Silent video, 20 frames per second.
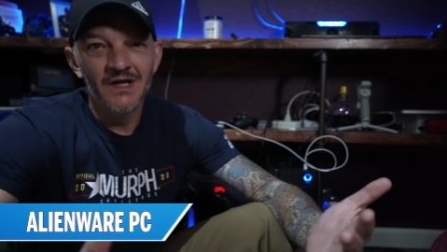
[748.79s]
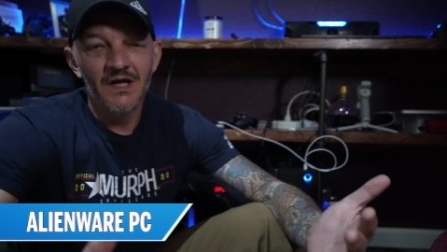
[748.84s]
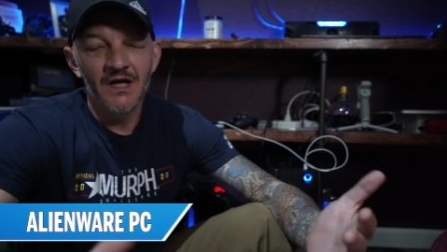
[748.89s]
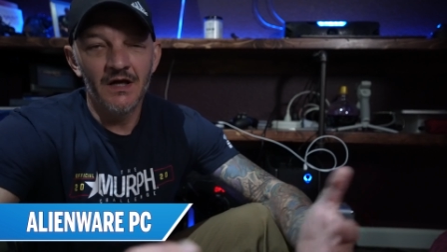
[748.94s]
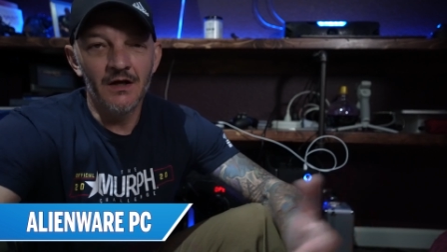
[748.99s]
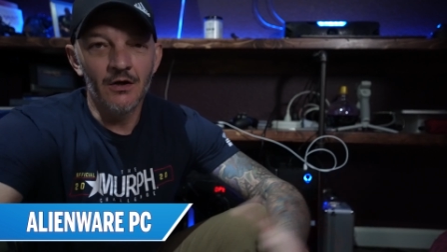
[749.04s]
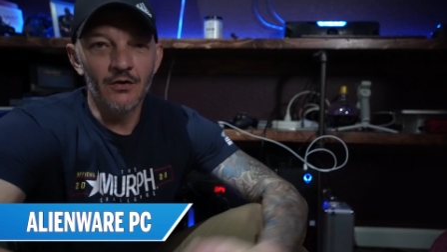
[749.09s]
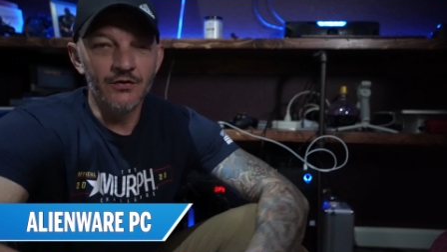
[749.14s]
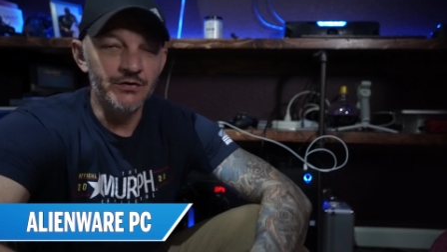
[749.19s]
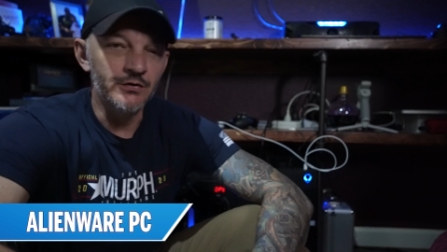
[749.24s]

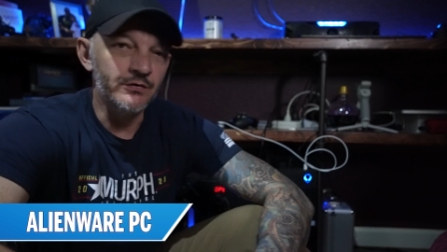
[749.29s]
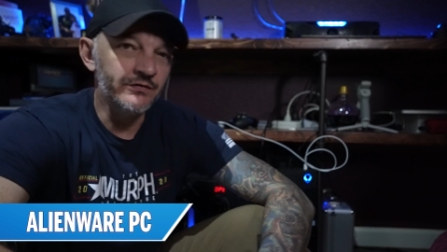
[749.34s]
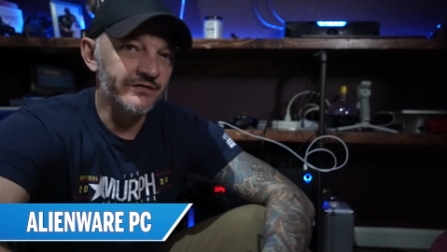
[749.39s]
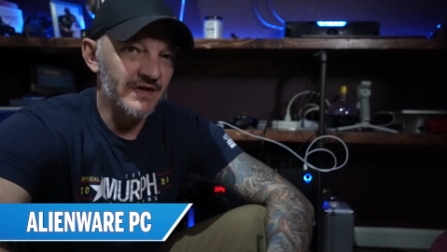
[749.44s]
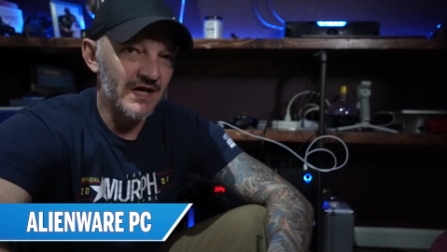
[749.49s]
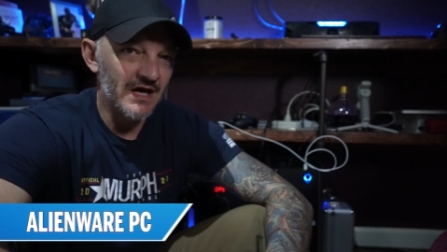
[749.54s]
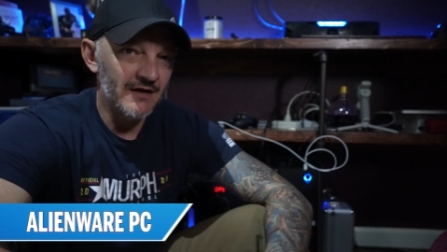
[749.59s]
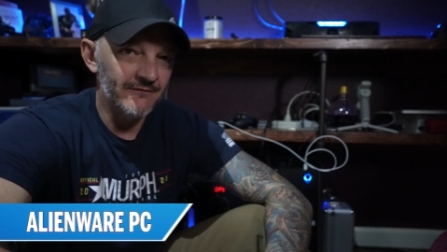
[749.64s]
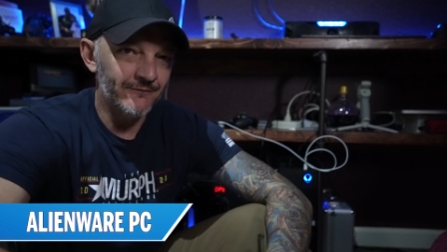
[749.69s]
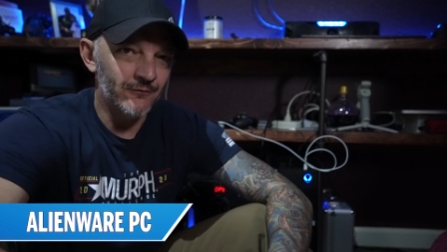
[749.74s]
And I'll use
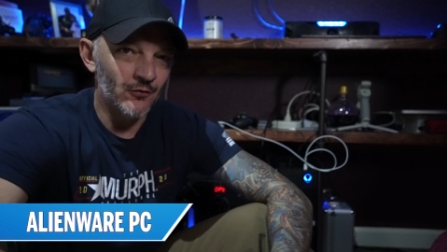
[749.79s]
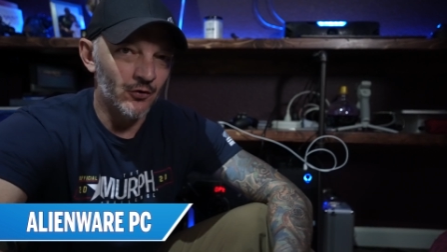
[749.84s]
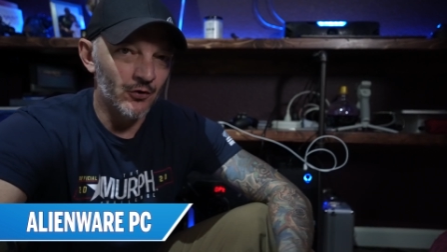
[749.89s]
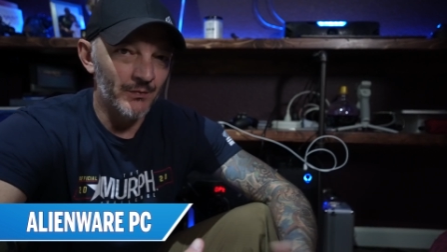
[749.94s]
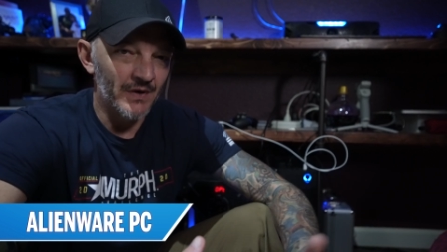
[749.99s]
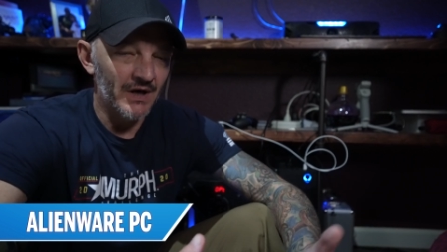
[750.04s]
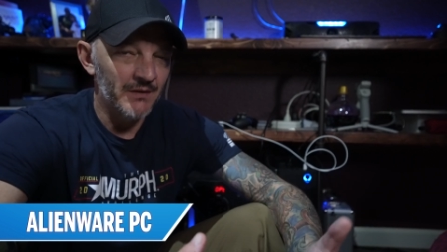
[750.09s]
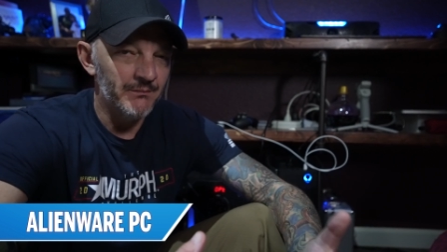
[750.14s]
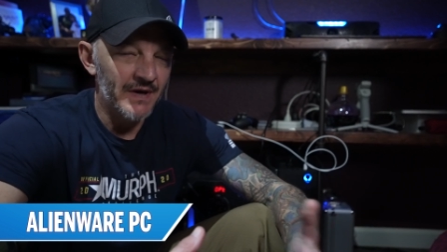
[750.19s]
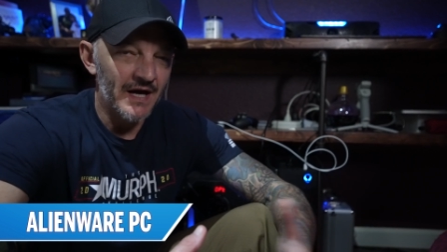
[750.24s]
that for
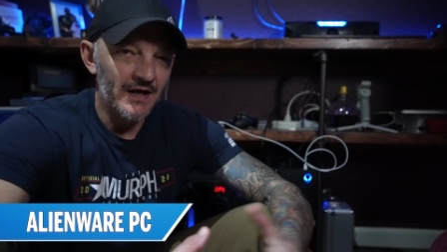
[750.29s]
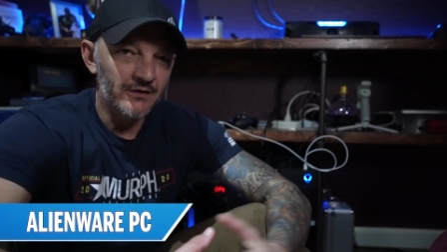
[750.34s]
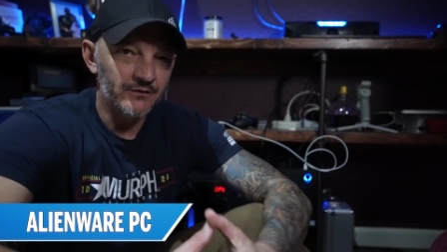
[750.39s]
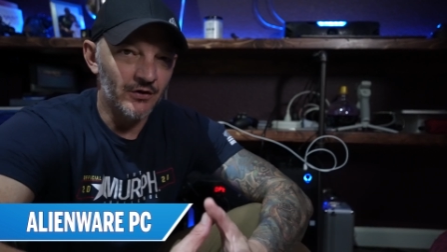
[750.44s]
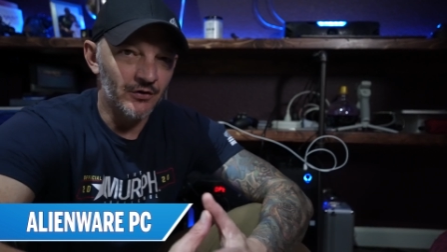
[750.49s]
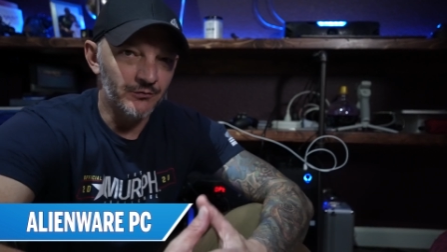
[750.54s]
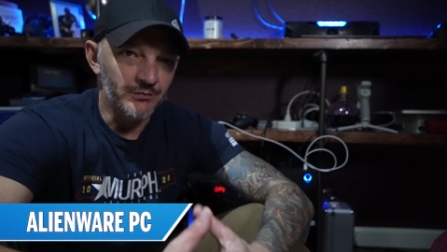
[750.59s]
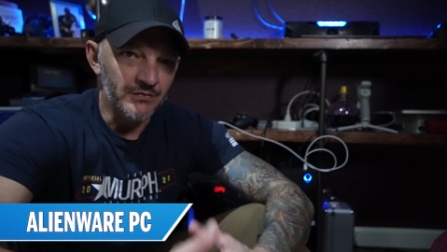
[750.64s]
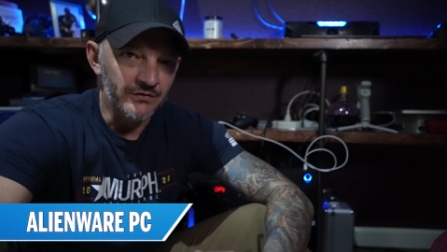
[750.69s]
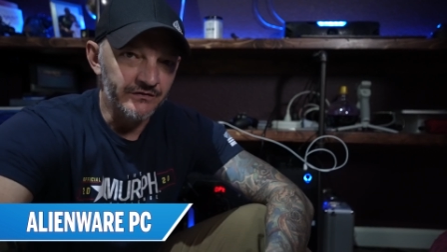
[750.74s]
my
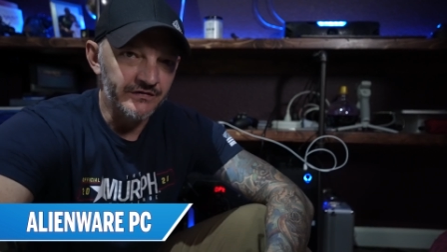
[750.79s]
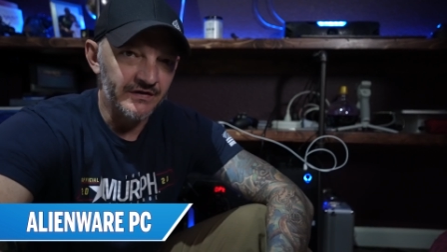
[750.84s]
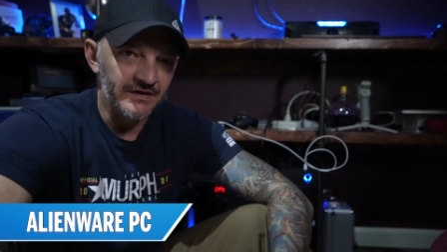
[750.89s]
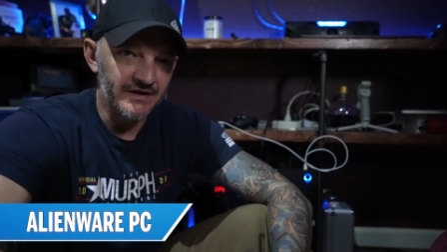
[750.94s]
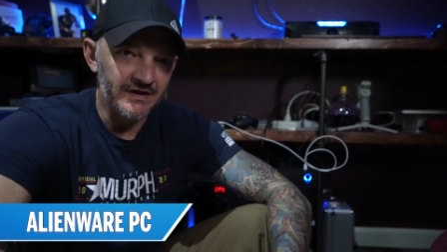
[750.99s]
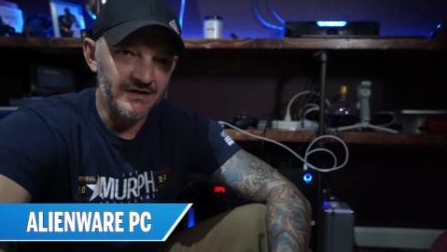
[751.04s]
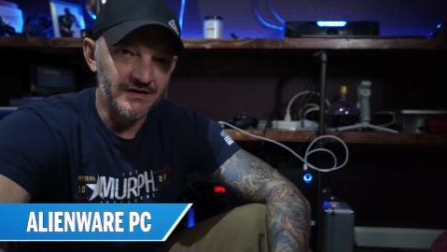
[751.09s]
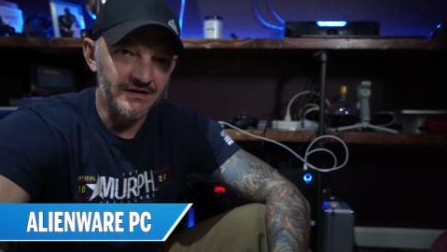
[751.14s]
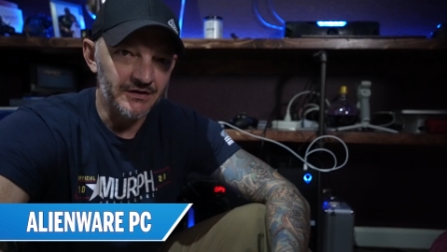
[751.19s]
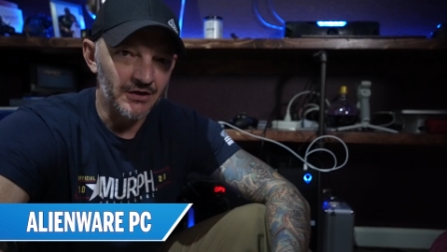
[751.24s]
background
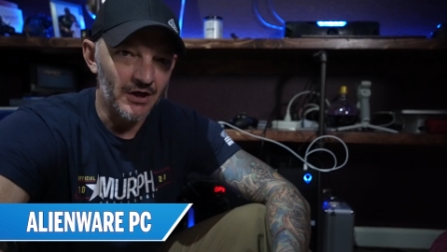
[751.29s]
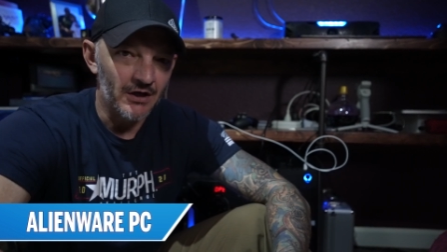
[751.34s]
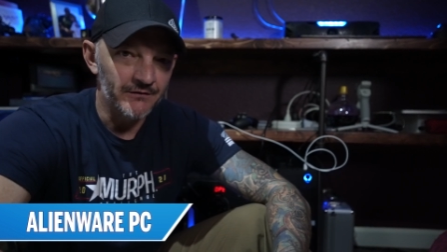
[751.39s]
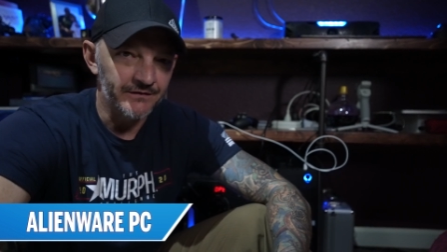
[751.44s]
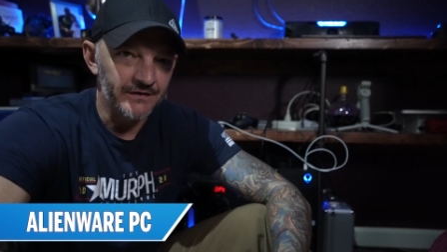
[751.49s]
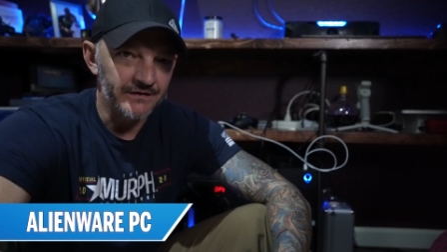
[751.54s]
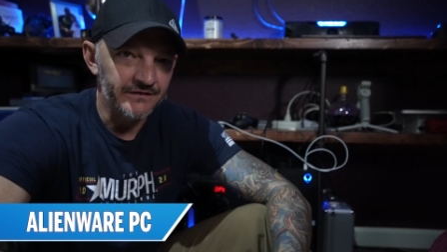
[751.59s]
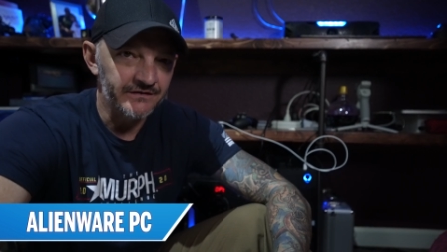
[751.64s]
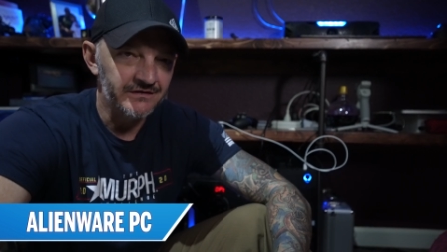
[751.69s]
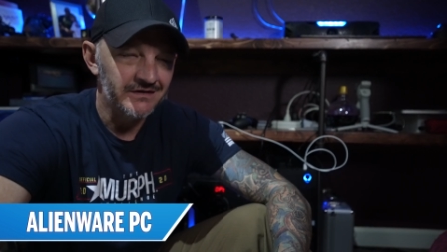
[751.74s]
music in the
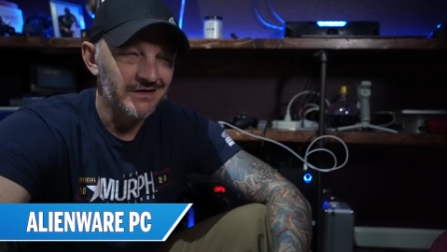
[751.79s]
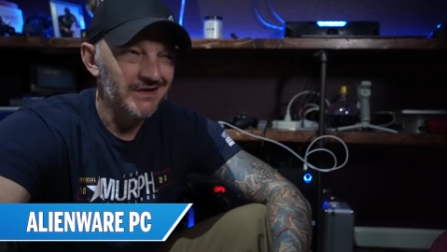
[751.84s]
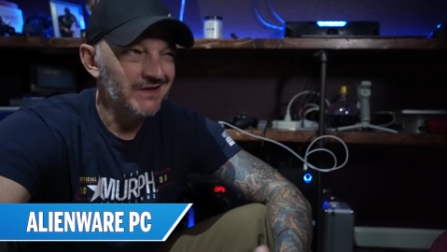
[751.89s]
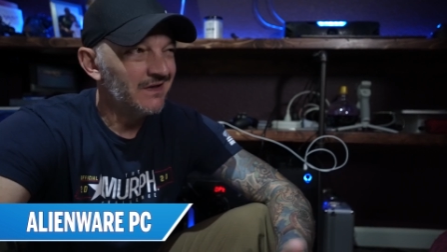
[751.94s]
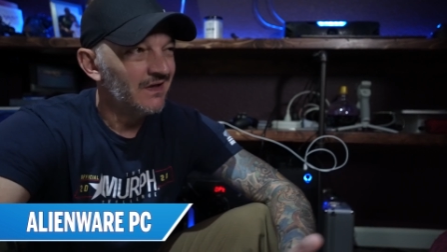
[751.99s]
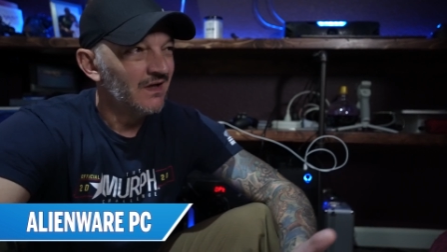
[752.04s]
office.